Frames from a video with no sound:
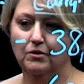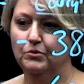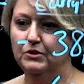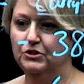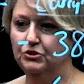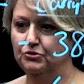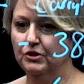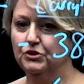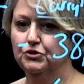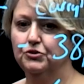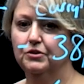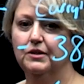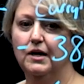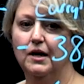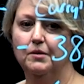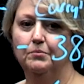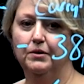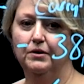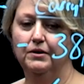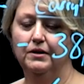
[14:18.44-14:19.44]
a restructuring
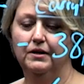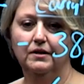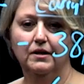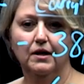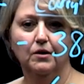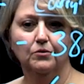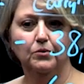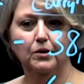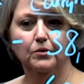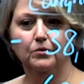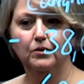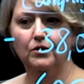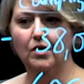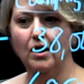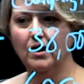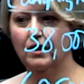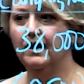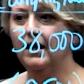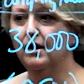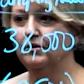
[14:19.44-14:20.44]
liability that we were
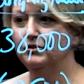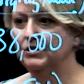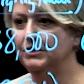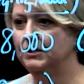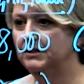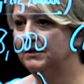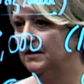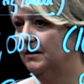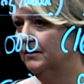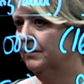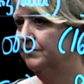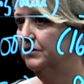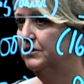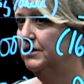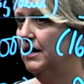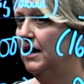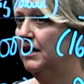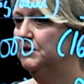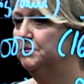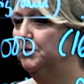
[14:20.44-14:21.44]
not allowed to deduct for
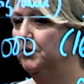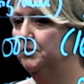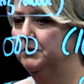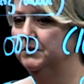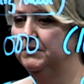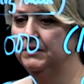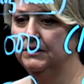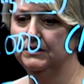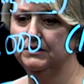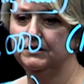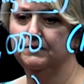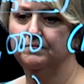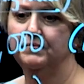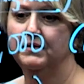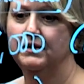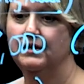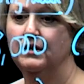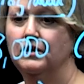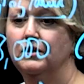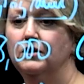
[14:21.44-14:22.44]
tax purposes.
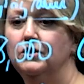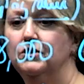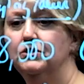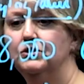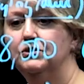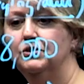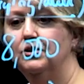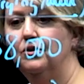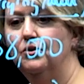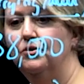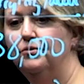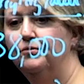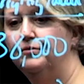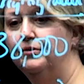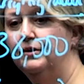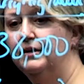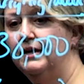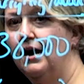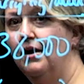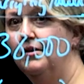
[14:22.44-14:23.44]
So
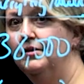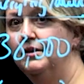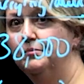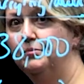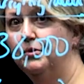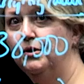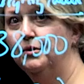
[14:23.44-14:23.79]
for accounting